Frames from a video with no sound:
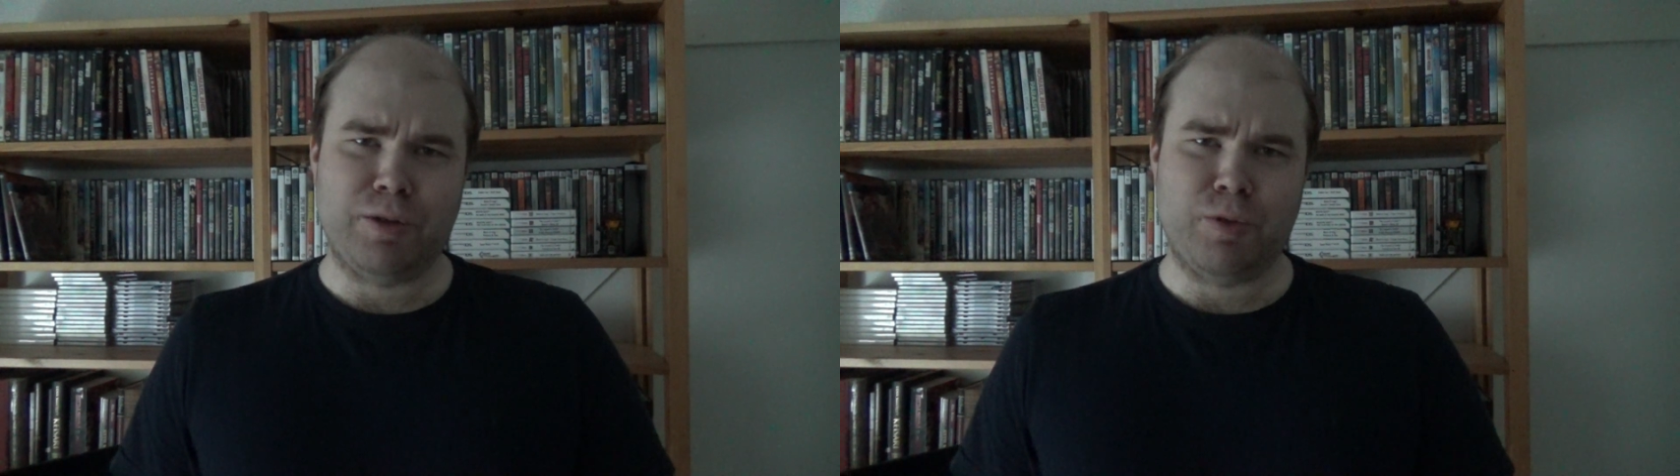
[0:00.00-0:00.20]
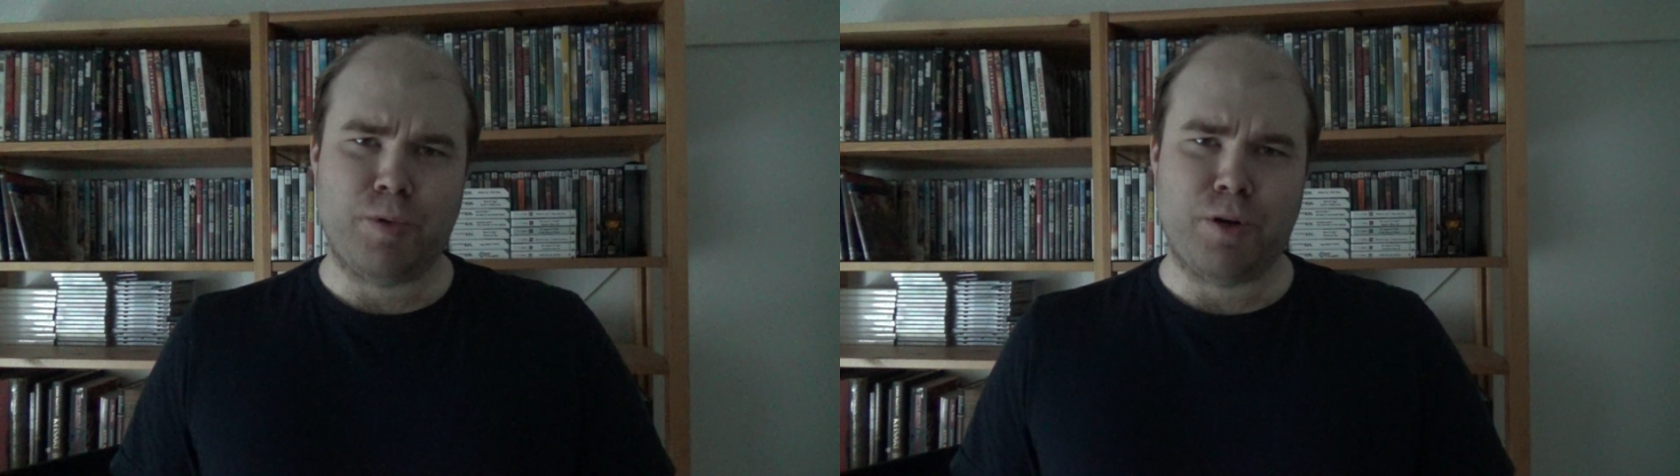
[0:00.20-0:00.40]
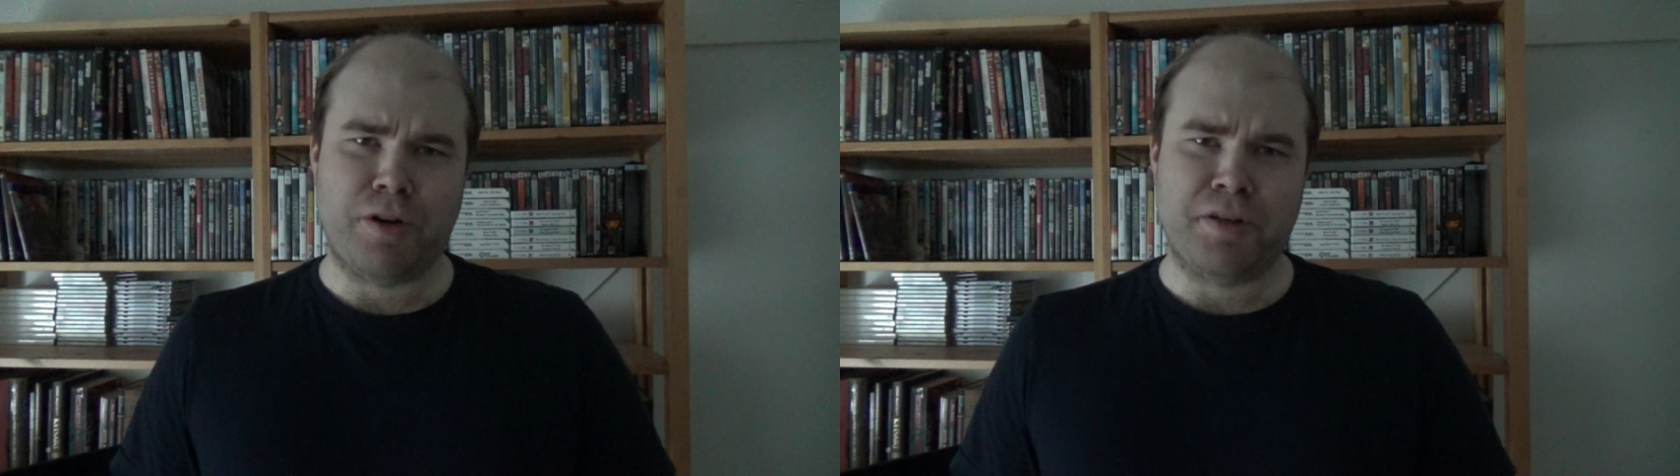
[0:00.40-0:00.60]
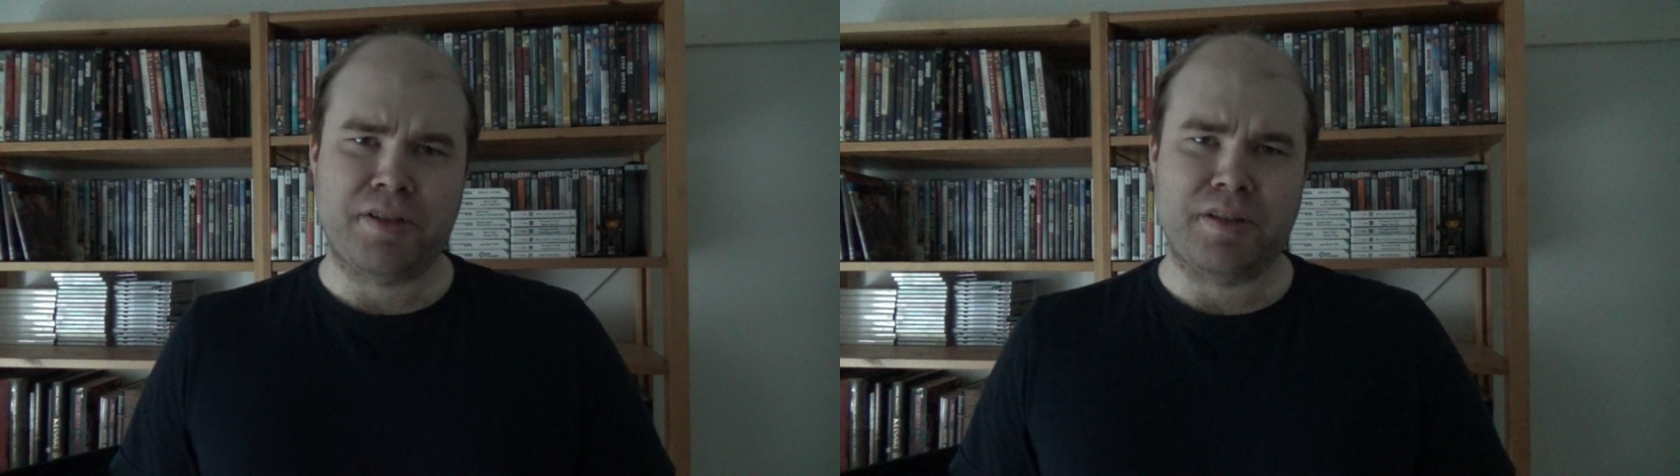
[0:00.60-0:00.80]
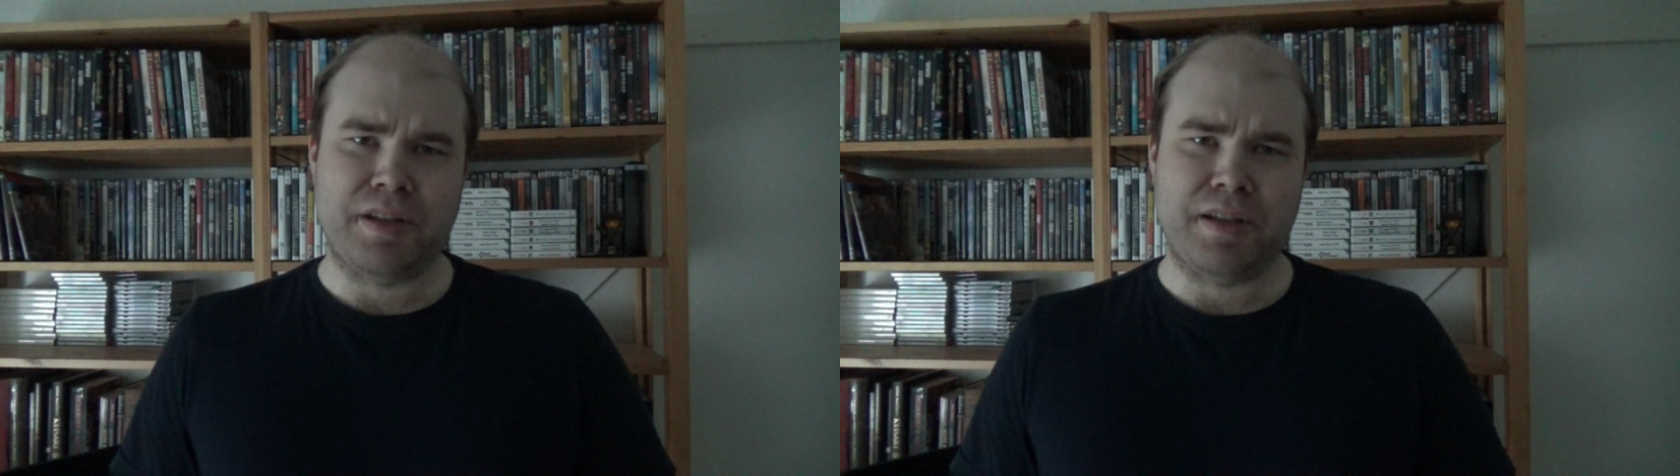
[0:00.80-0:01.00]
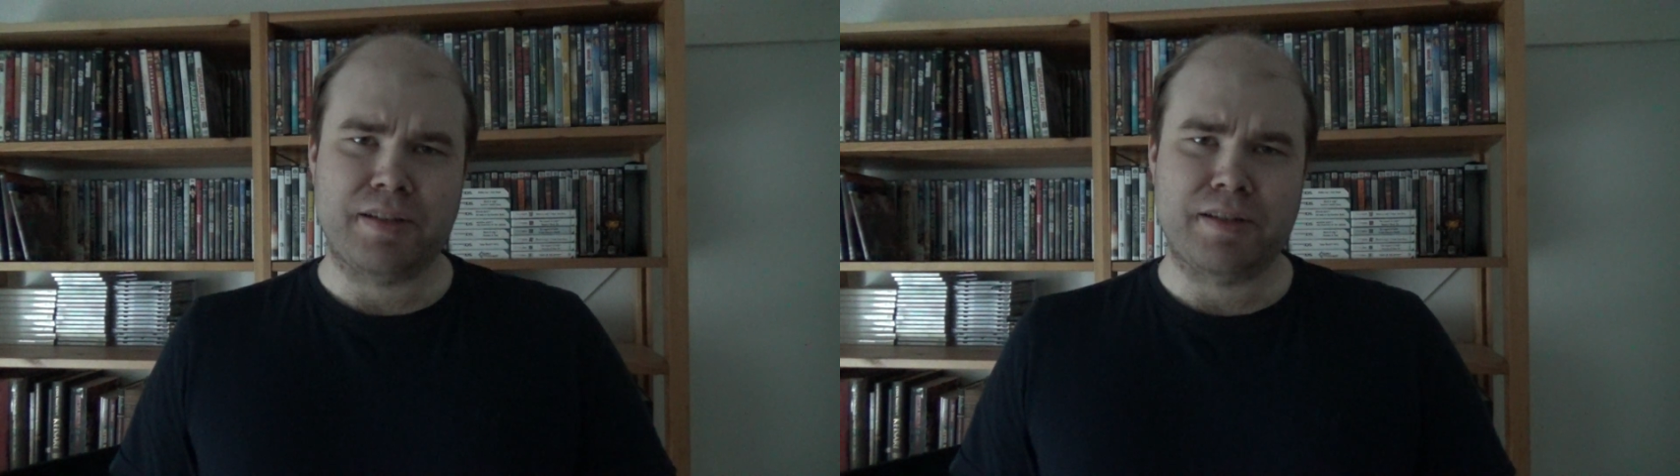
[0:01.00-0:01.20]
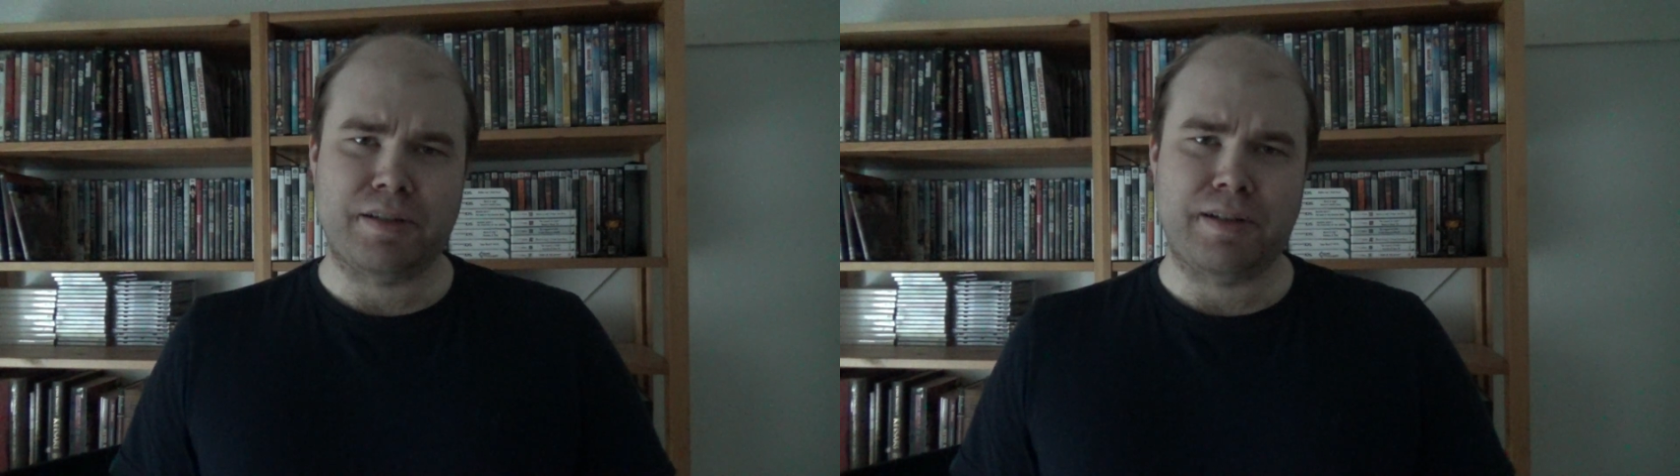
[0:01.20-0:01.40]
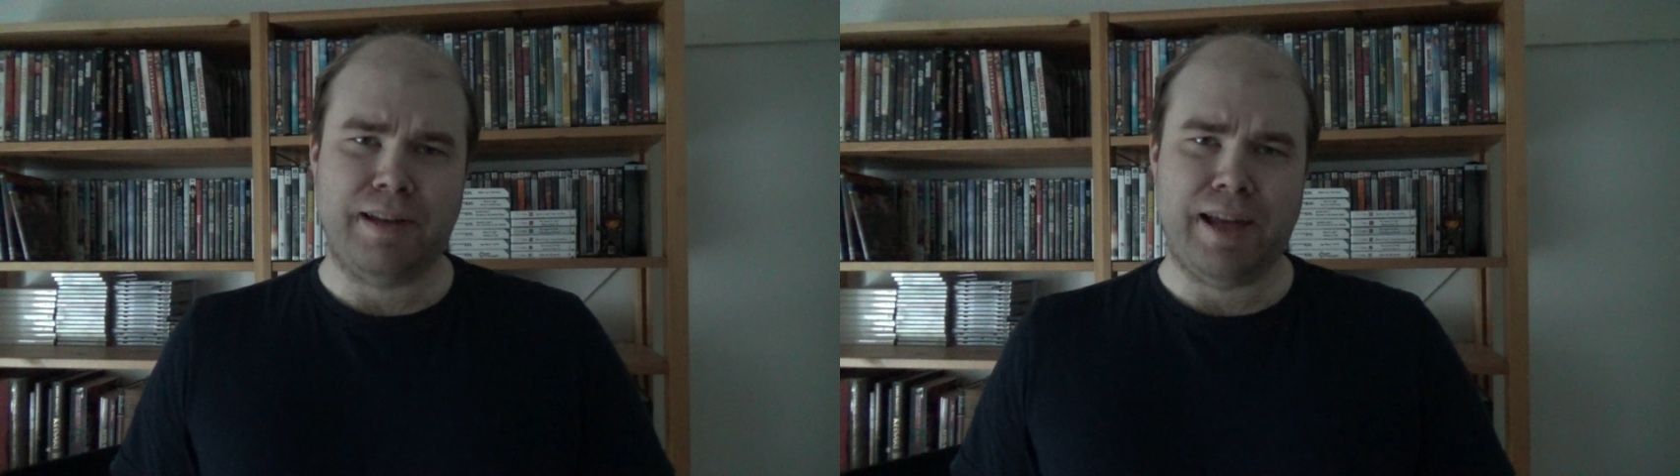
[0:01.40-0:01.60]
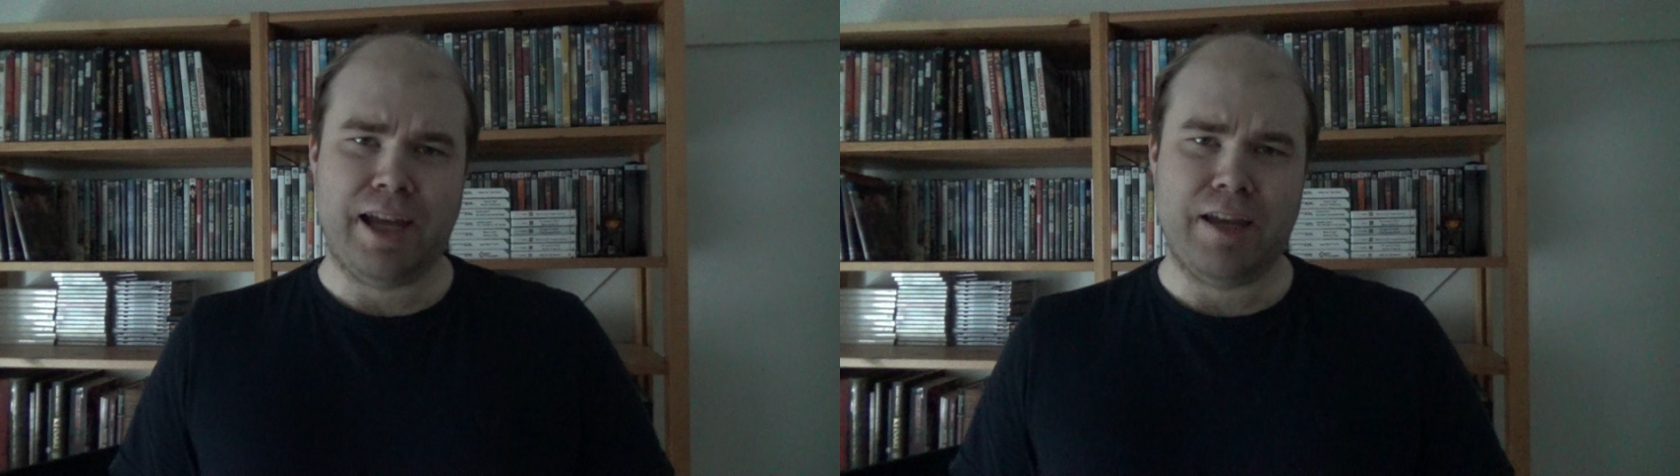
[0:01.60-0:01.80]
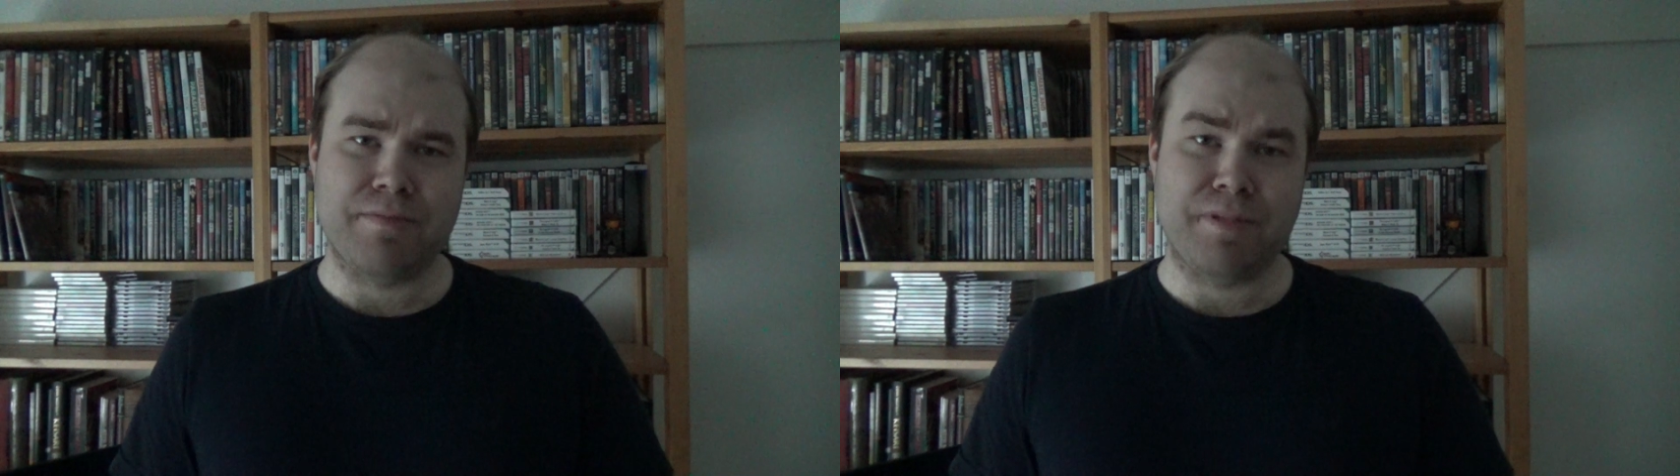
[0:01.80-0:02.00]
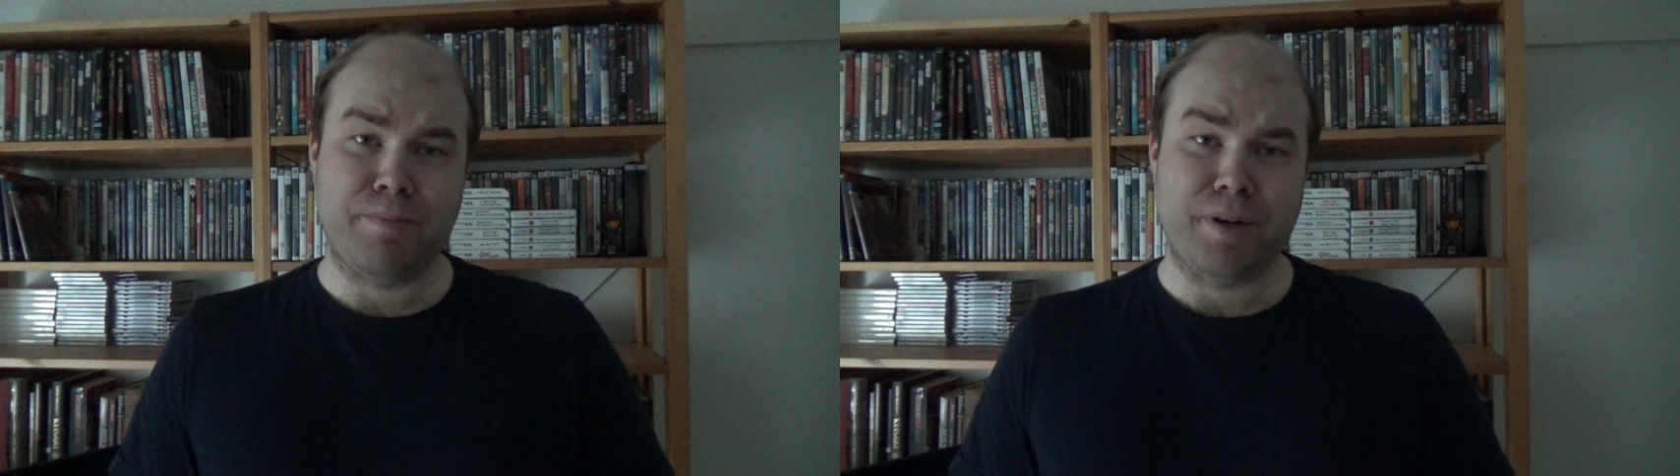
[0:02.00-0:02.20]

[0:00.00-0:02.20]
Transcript: towards this claim